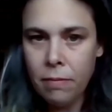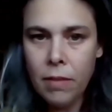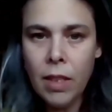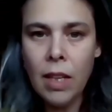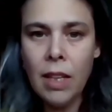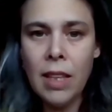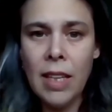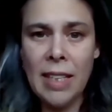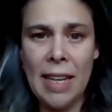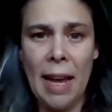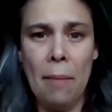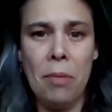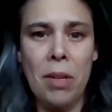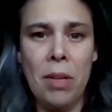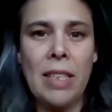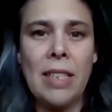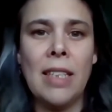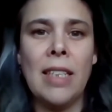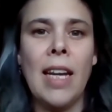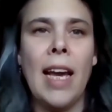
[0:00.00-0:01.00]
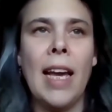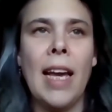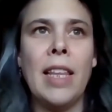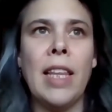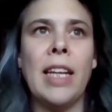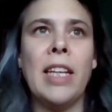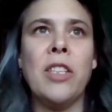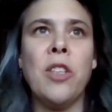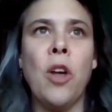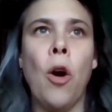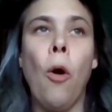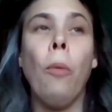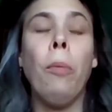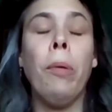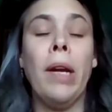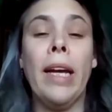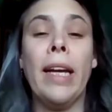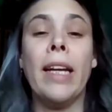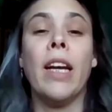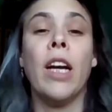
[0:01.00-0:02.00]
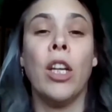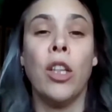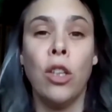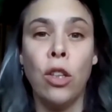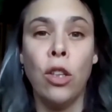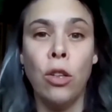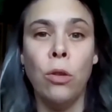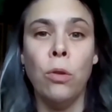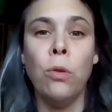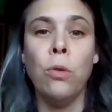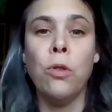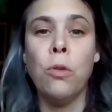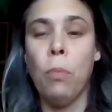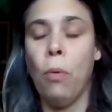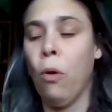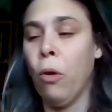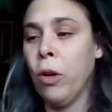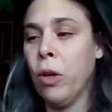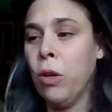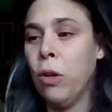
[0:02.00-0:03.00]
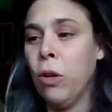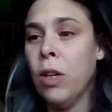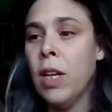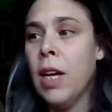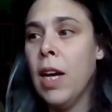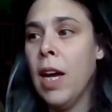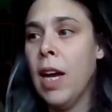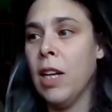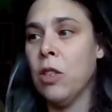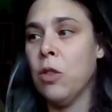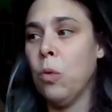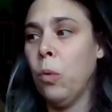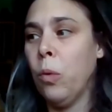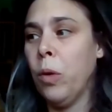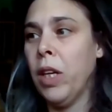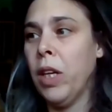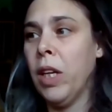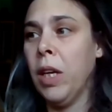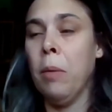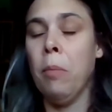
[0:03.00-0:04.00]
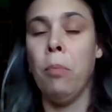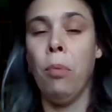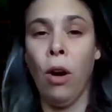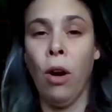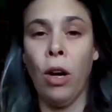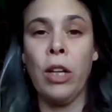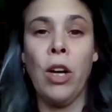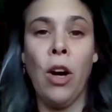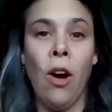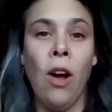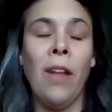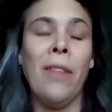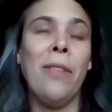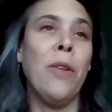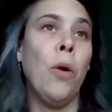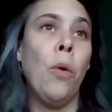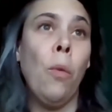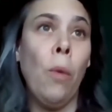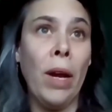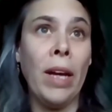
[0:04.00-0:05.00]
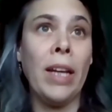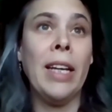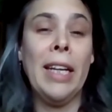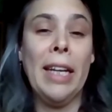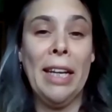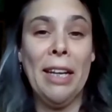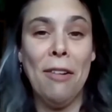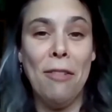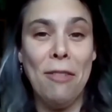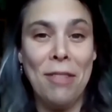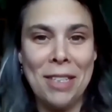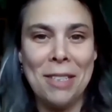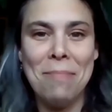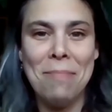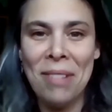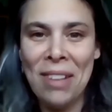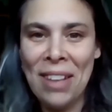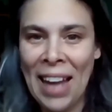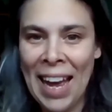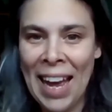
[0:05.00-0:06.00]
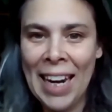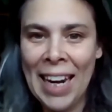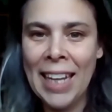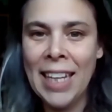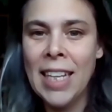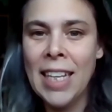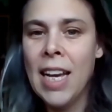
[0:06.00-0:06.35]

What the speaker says: that's happening today, that is opening a huge portal as we embark on the awakening of this planet.